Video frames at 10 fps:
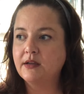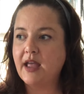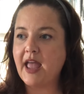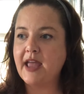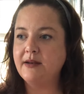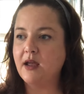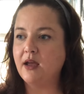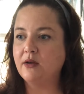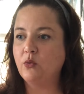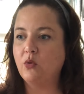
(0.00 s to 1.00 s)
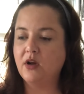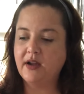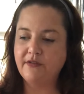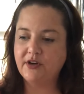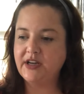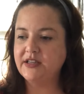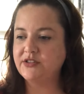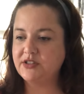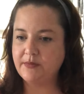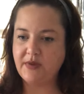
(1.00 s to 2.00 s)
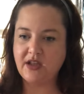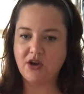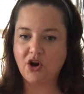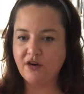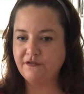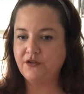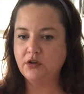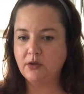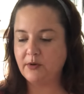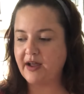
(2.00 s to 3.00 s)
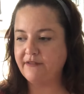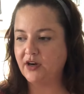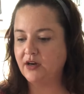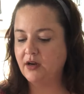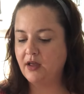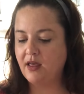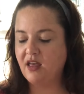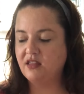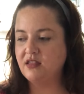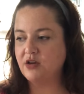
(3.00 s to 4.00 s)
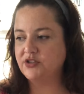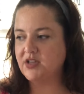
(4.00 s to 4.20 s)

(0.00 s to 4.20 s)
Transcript: and whatever it is to be hurtful or whatever there's